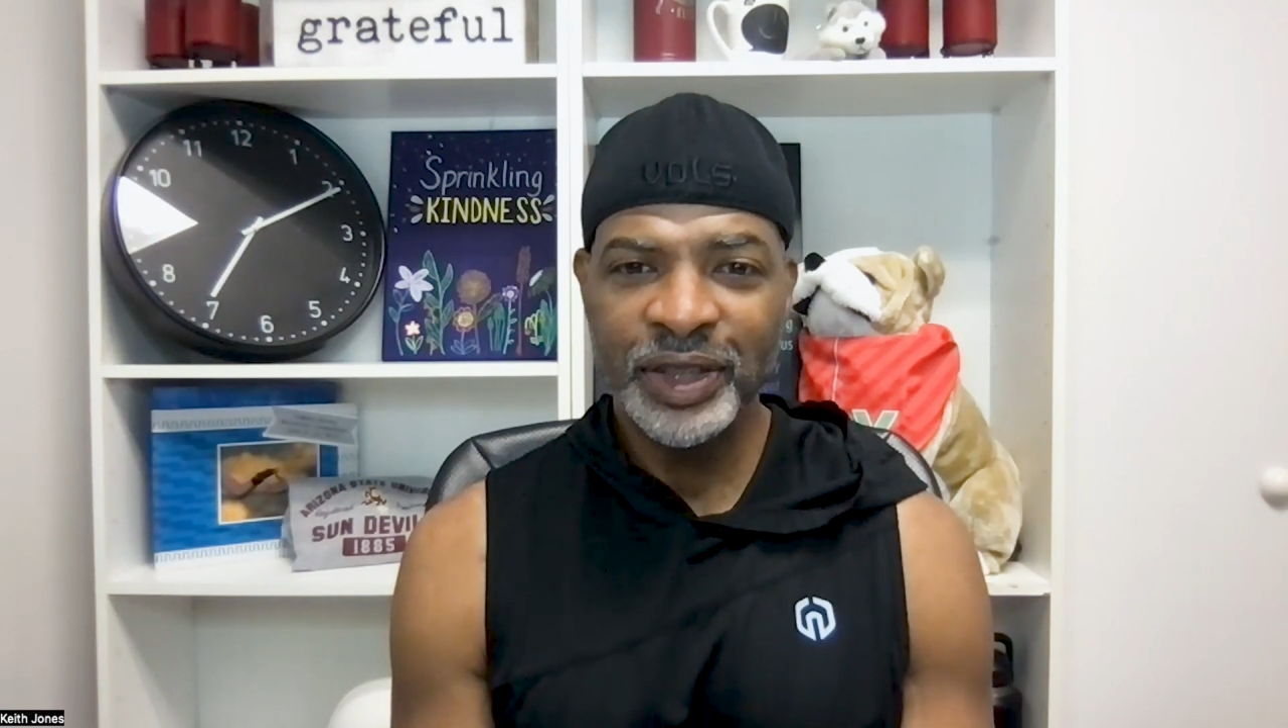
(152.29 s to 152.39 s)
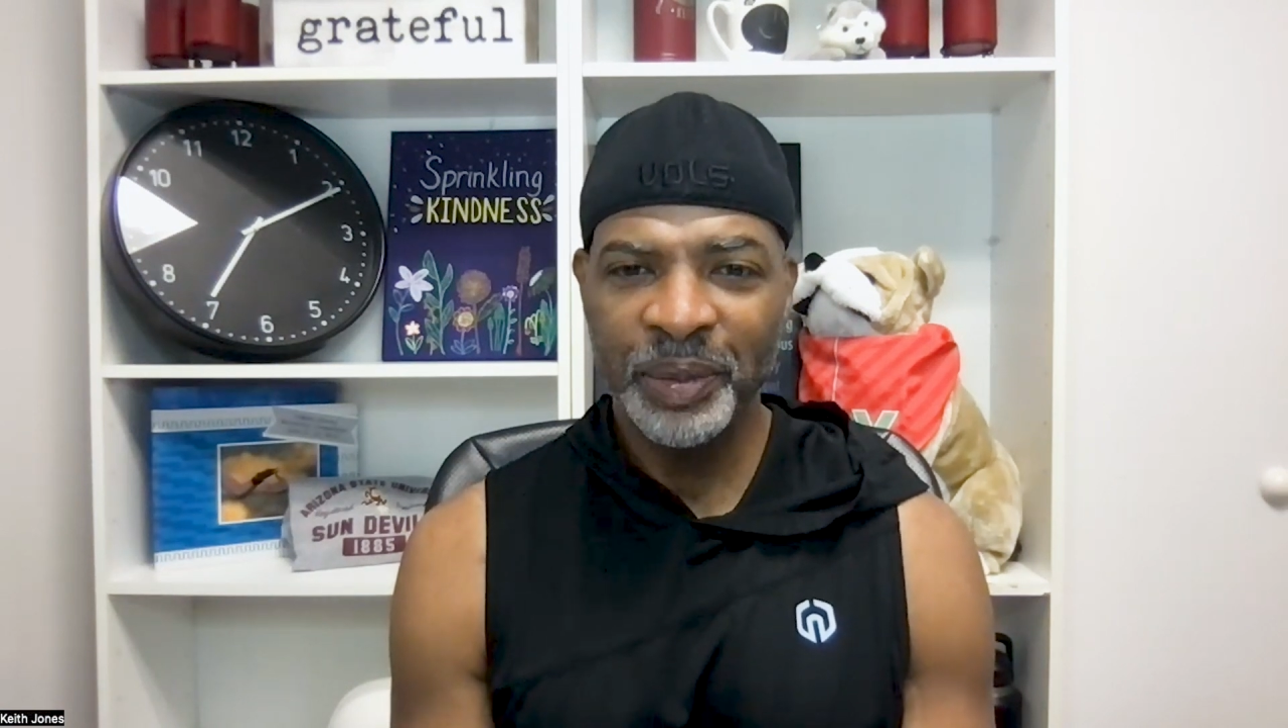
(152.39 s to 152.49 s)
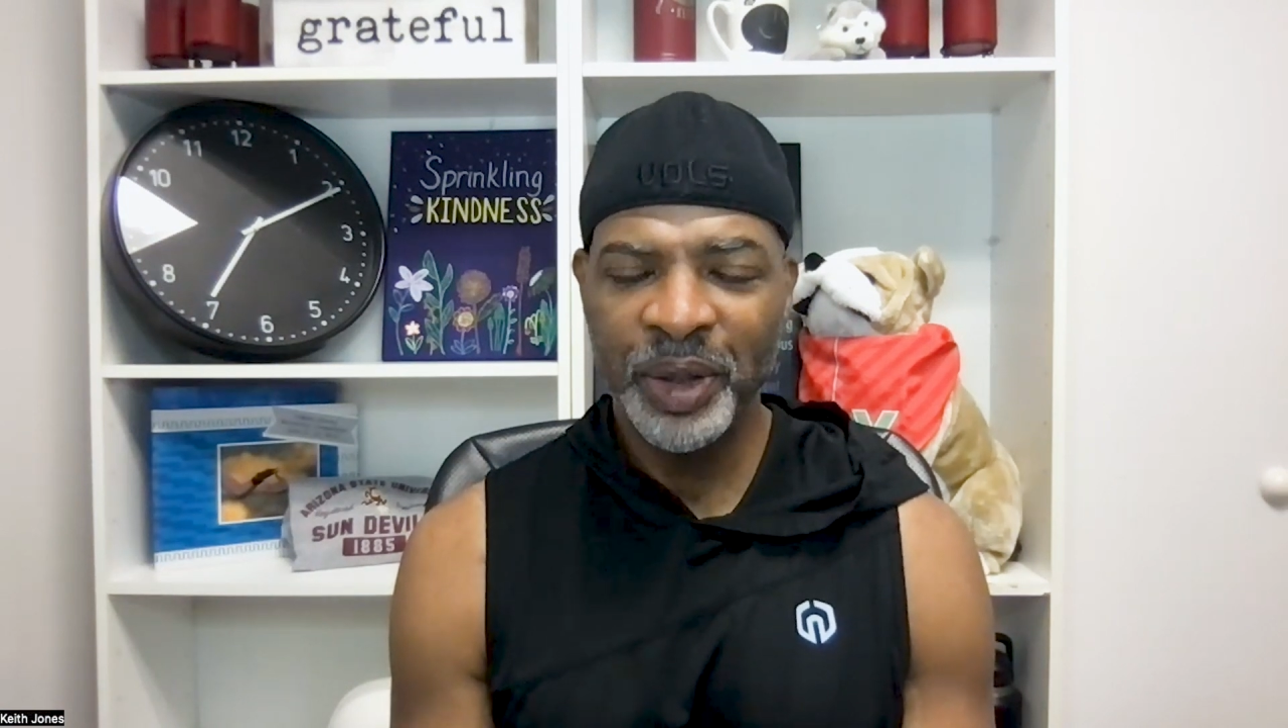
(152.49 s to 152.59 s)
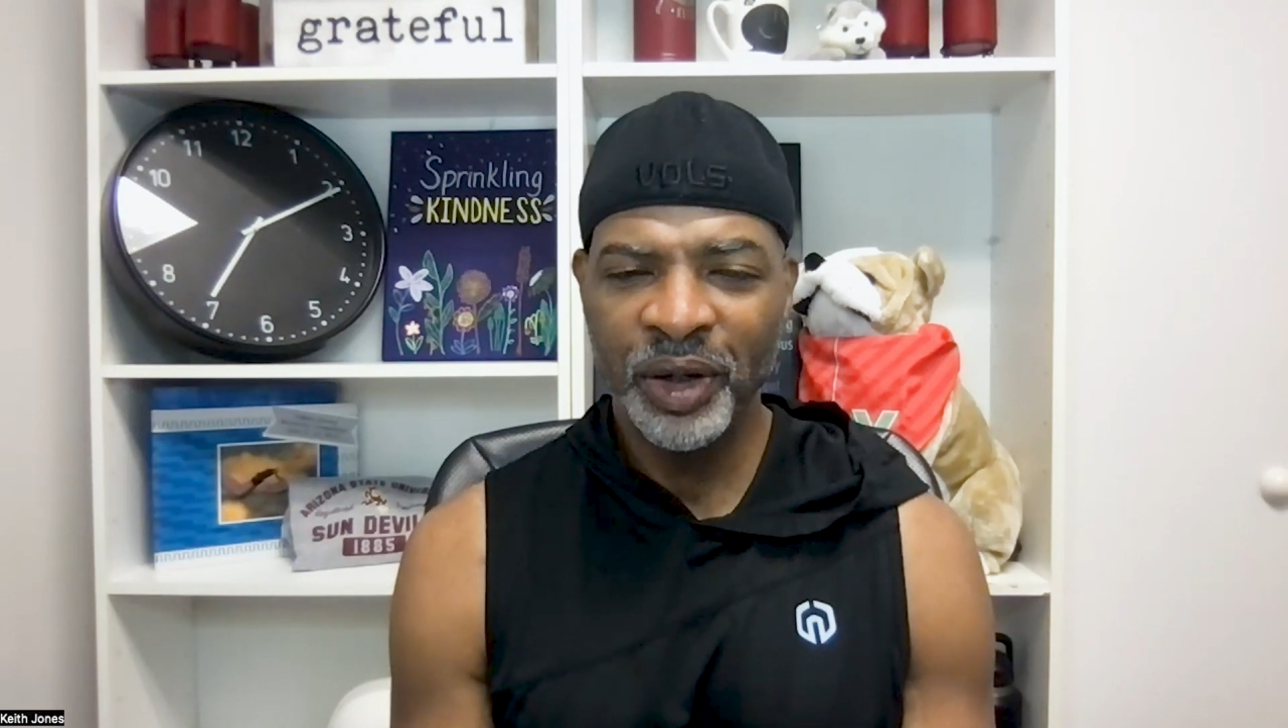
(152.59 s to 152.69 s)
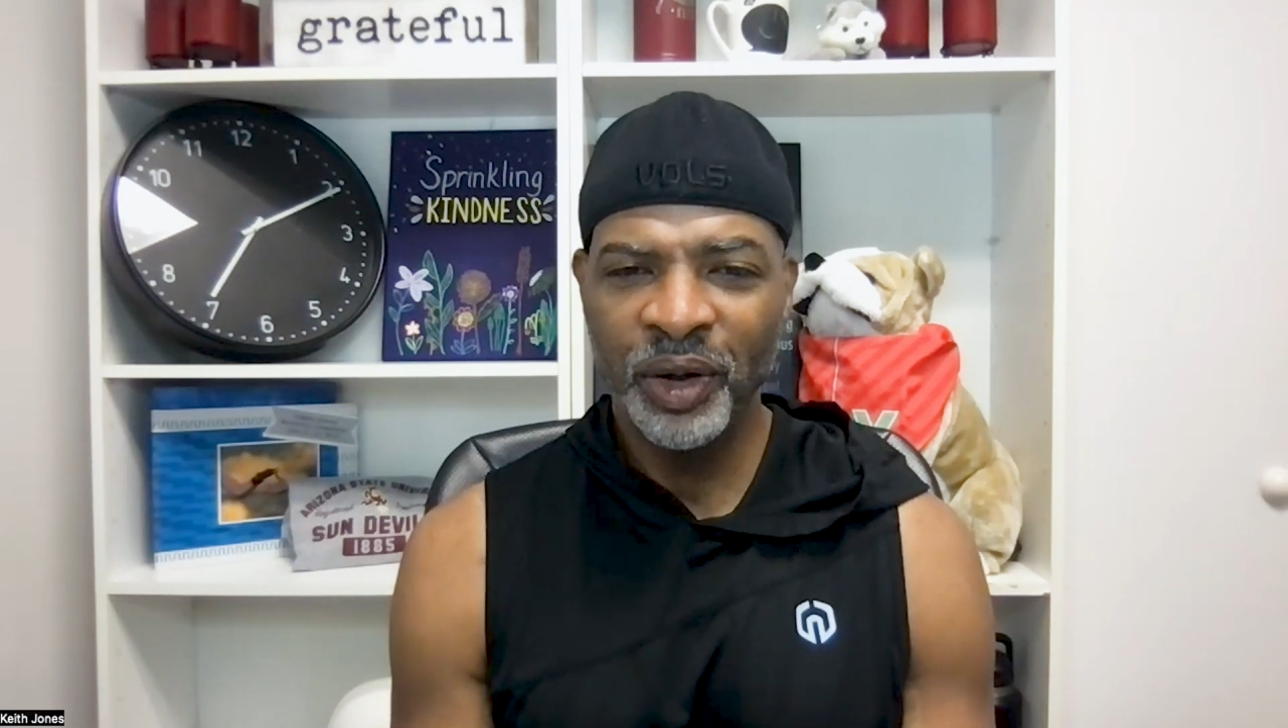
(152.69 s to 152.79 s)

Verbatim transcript: I'm here.